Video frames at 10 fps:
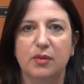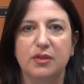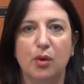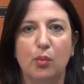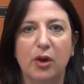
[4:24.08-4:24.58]

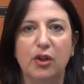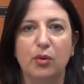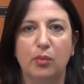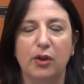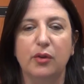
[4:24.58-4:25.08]
So what
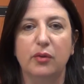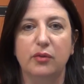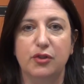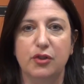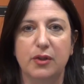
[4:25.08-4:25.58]
you want
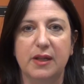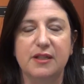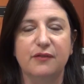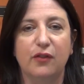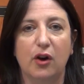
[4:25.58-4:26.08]
to do
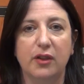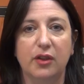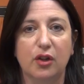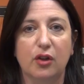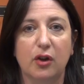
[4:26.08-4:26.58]
is find
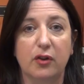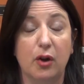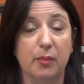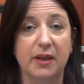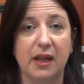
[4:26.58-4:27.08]
the
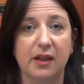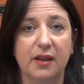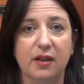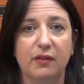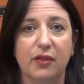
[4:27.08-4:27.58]

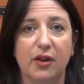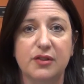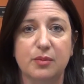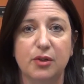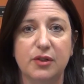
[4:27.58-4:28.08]
commonality of
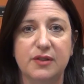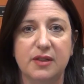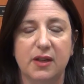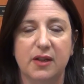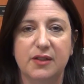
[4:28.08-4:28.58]
those words.